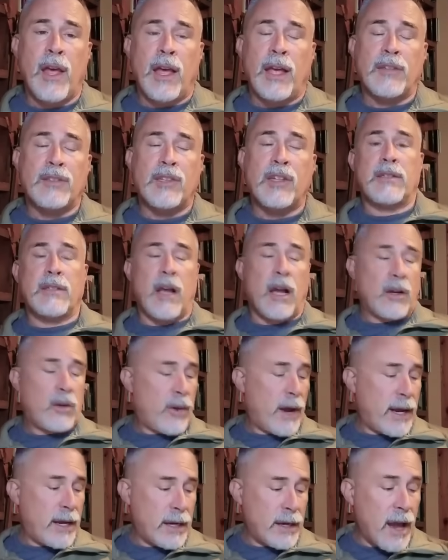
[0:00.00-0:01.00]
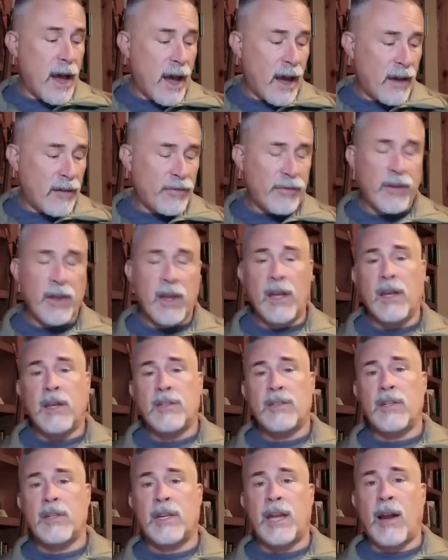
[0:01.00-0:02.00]
It's just not great enough
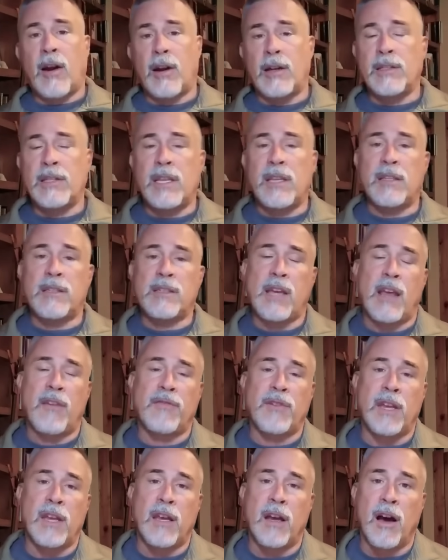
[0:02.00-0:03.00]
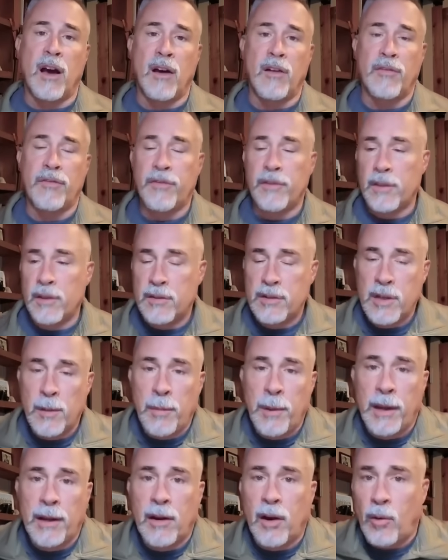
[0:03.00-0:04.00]
to guarantee safety of the
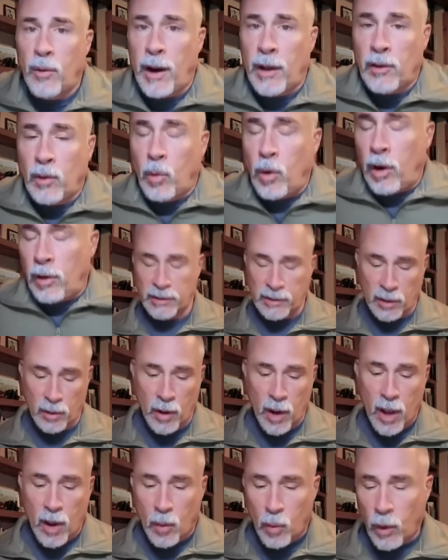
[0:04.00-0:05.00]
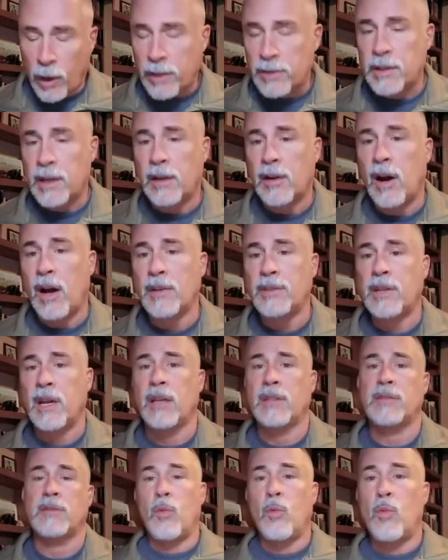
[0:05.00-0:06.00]
shipping around the world. So what does it cost us?